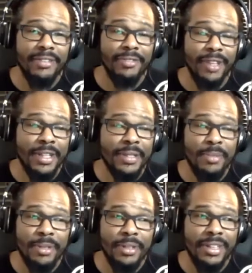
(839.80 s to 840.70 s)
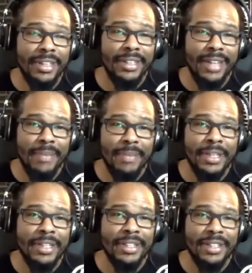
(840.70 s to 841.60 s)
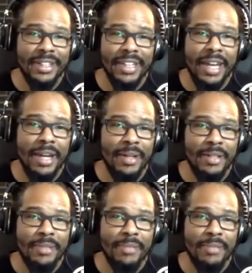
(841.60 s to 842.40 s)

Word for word: flexibility, and flexible. Yeah, yeah, yeah.